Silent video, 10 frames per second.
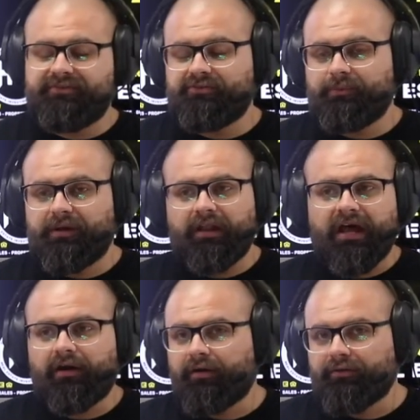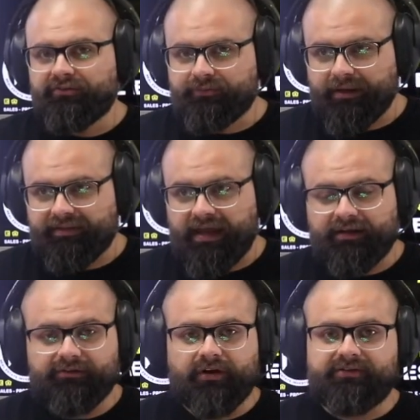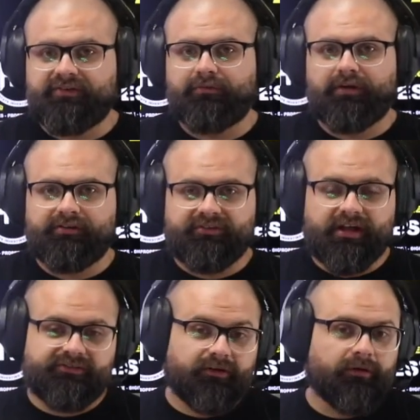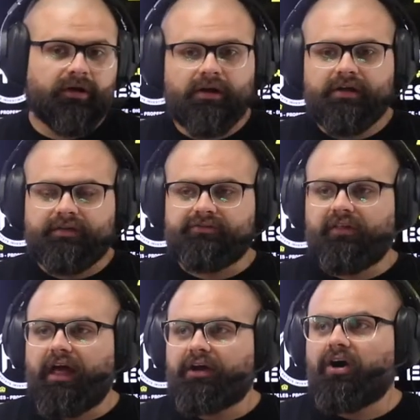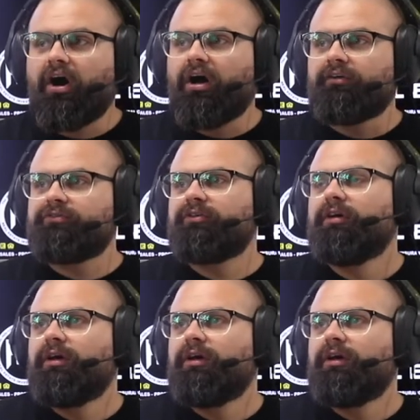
There's been a lot of articles about that, and it drives everyone else nuts. So there's a lot of calls.